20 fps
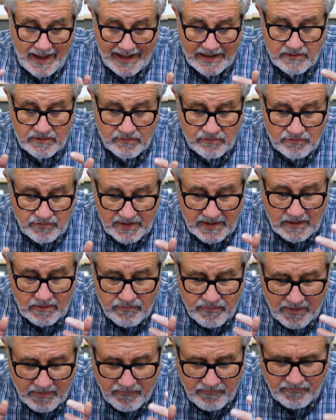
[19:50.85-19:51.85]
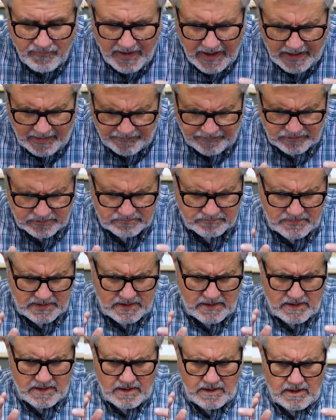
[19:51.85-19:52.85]
and deceive their father,
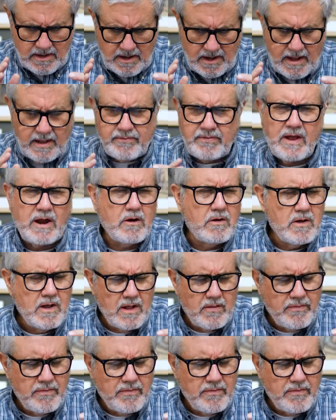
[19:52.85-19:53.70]
and the